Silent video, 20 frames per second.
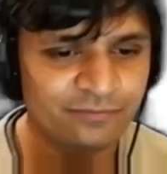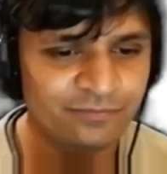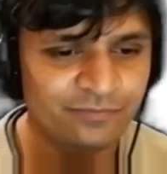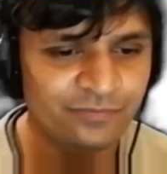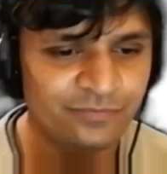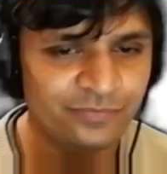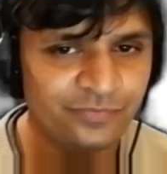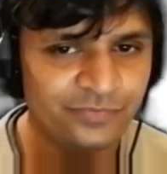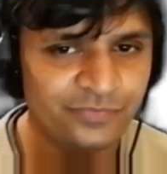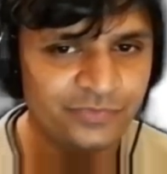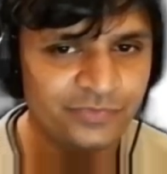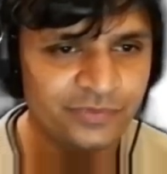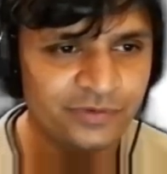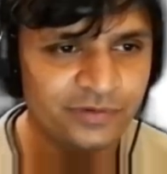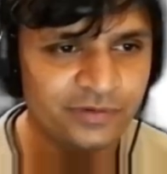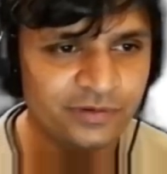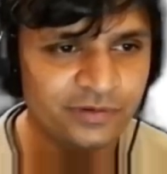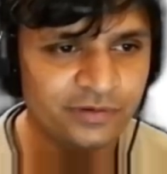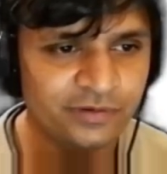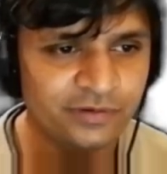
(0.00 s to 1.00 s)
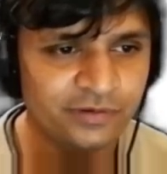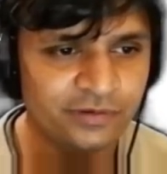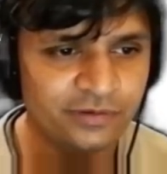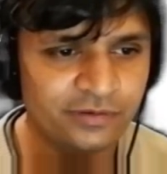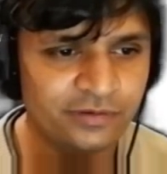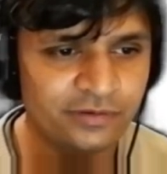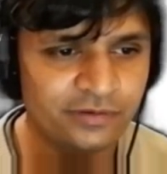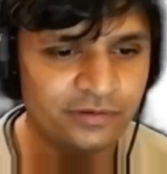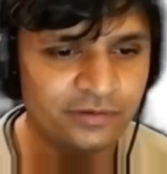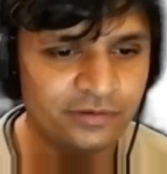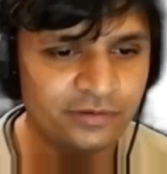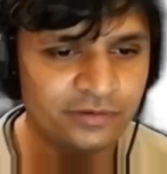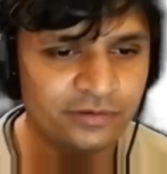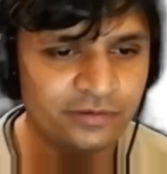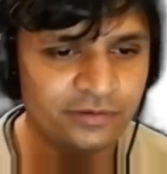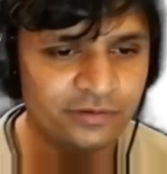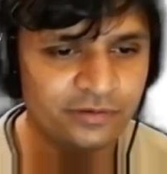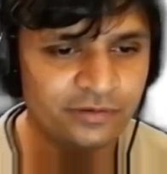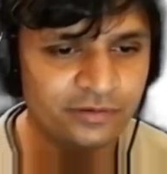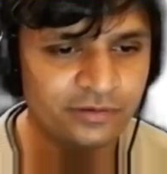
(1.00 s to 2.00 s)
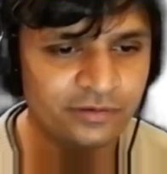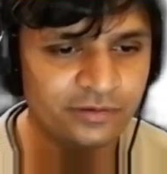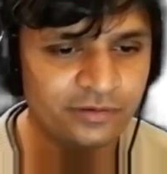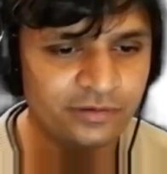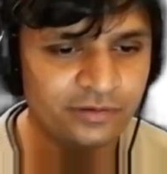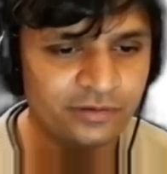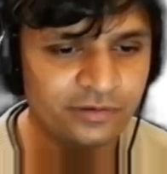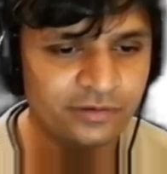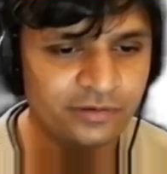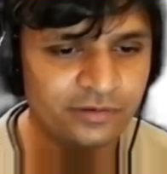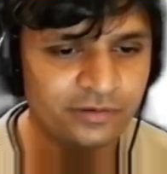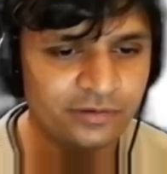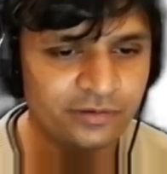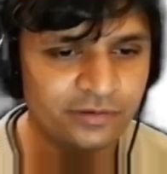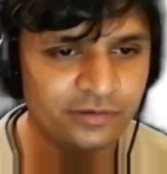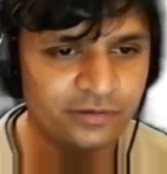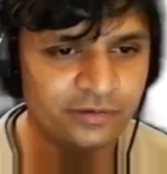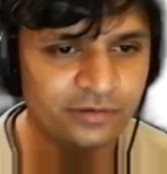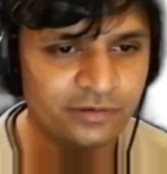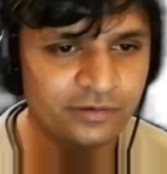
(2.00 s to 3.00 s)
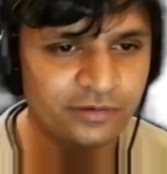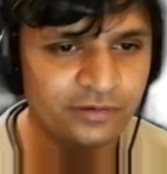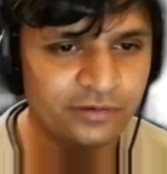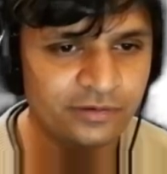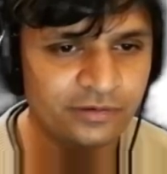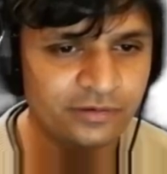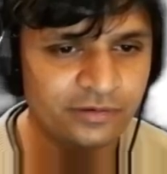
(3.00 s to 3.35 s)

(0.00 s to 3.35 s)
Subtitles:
(silence)